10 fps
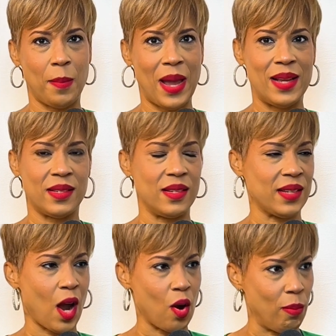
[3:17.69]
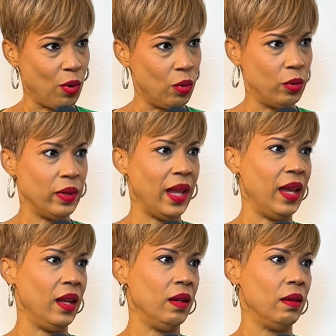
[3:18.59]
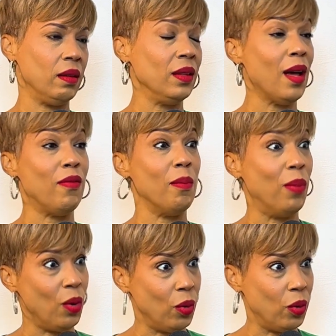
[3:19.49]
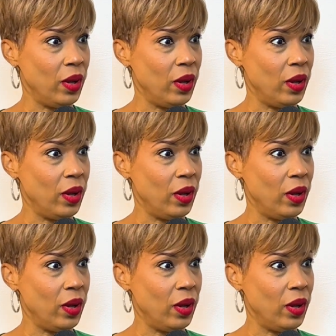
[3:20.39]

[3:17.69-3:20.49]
as desirable and lovable.